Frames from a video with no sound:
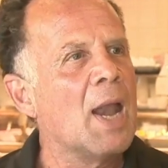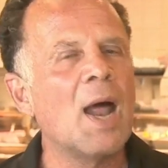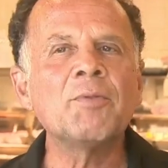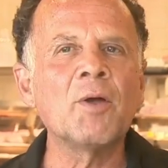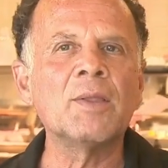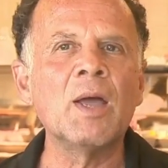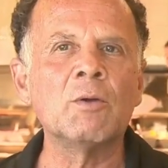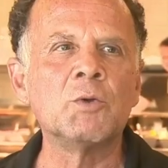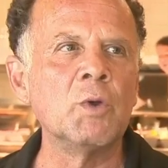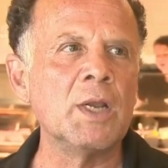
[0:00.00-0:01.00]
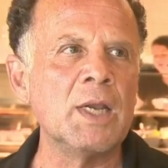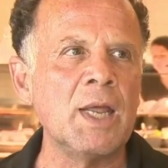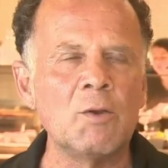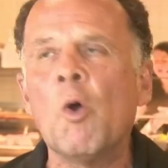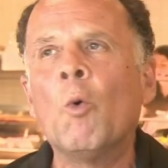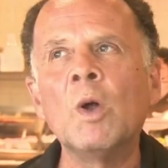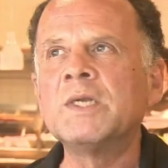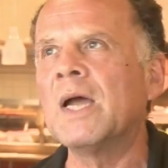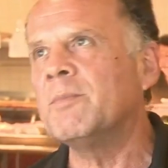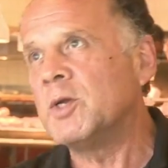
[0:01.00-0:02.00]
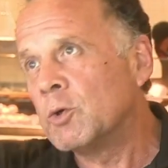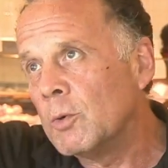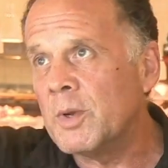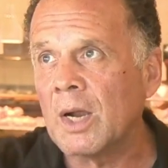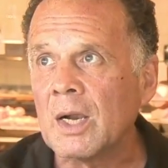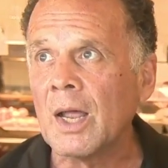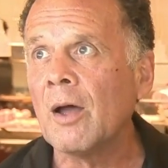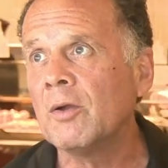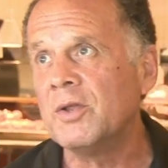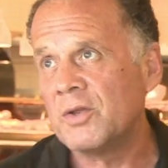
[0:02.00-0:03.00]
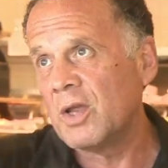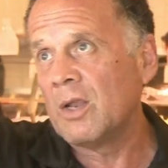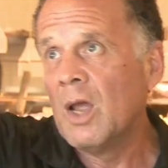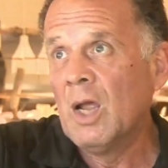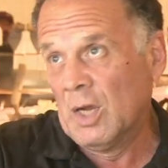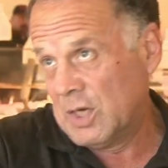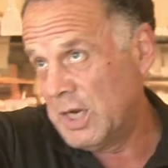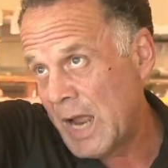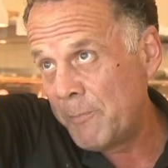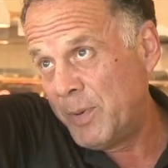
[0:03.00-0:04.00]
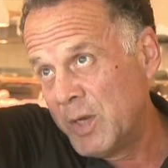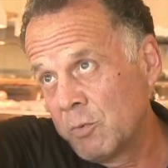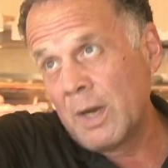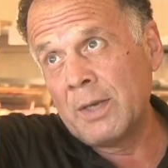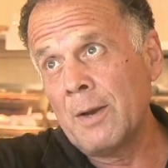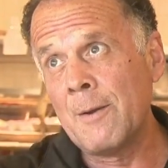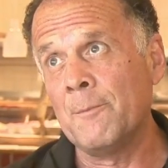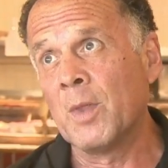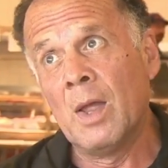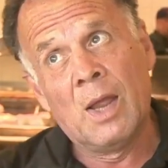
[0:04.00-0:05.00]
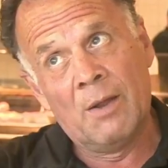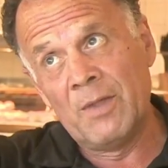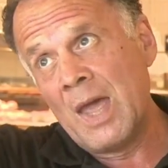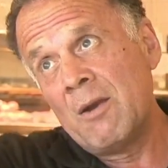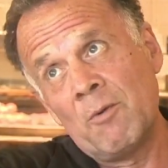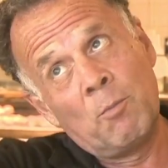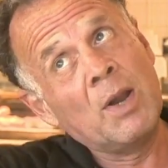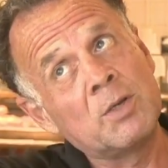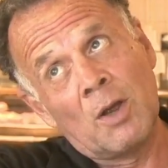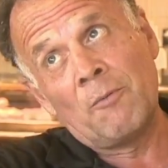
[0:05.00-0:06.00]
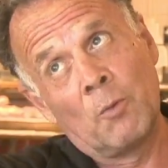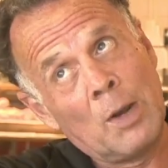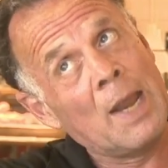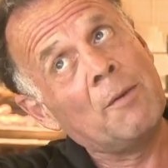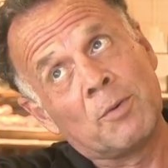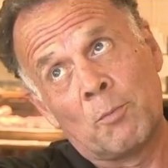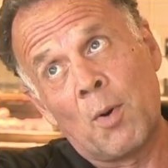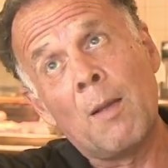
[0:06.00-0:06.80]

And I thought that was really neat. One time he showed me a cloud. He said, see that piece right there? If that ever breaks off, we're going to have some